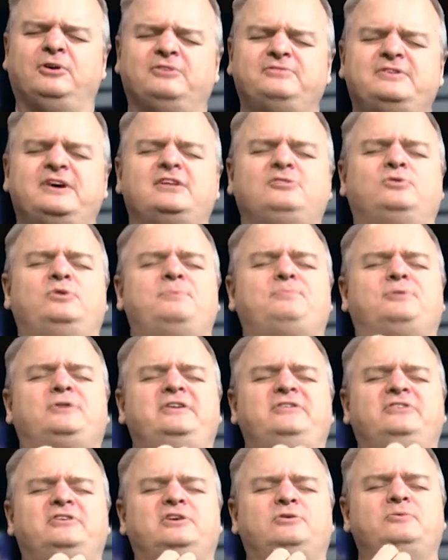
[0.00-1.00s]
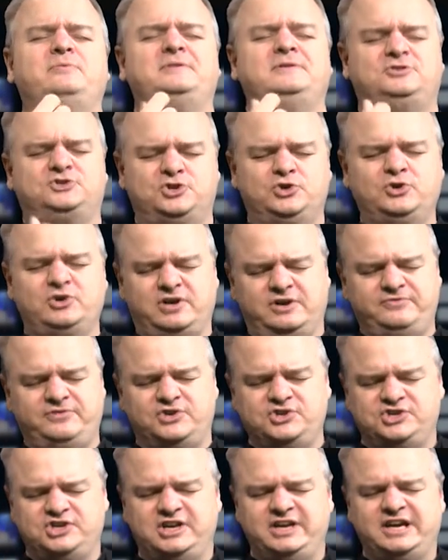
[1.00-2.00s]
Father, we pray that it would be a true
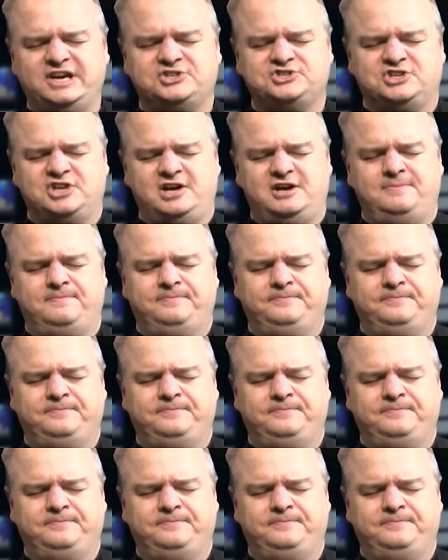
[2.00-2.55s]
conversion next time,